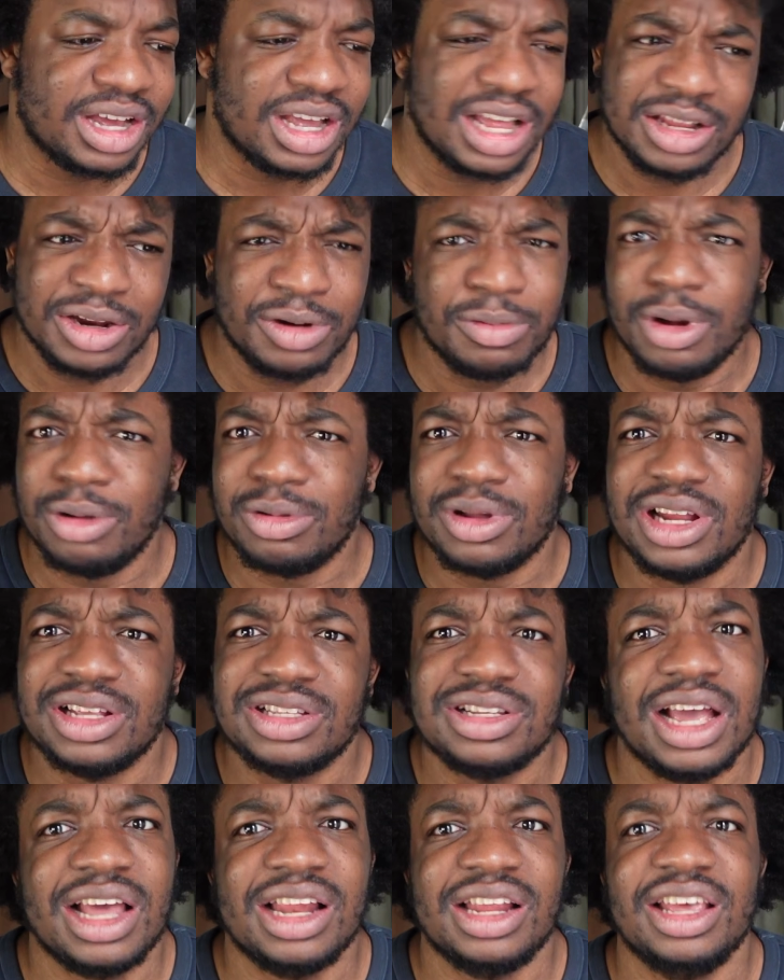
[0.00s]
I don't know what I'm going to
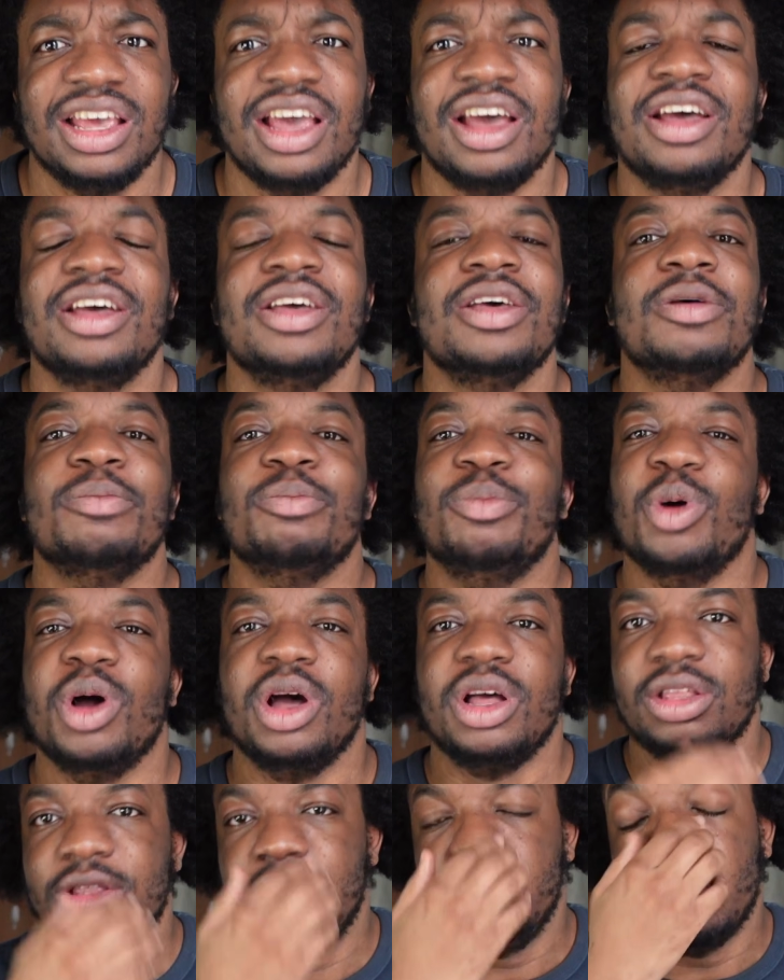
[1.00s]
title it yet,
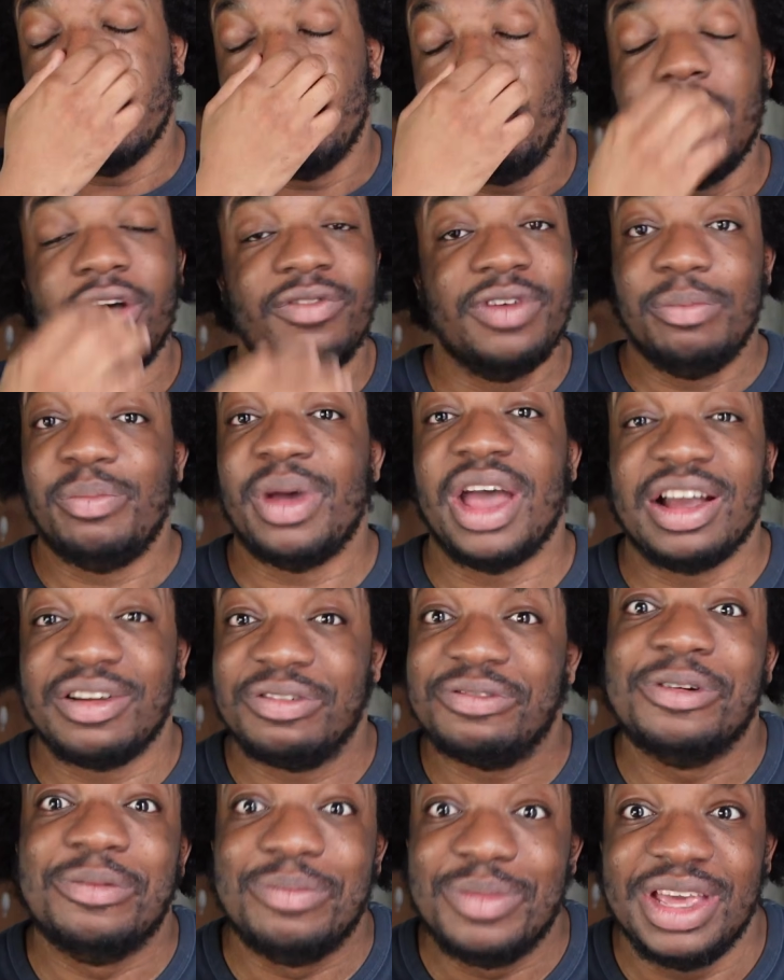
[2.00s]
but the perfect bag
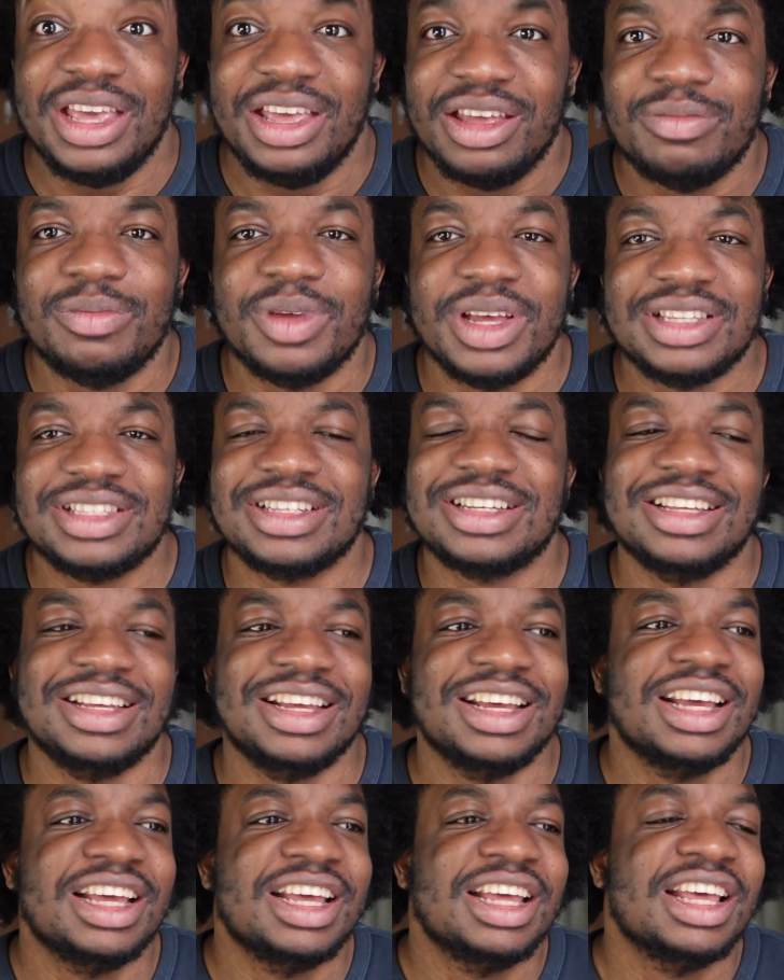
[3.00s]
for me, basically.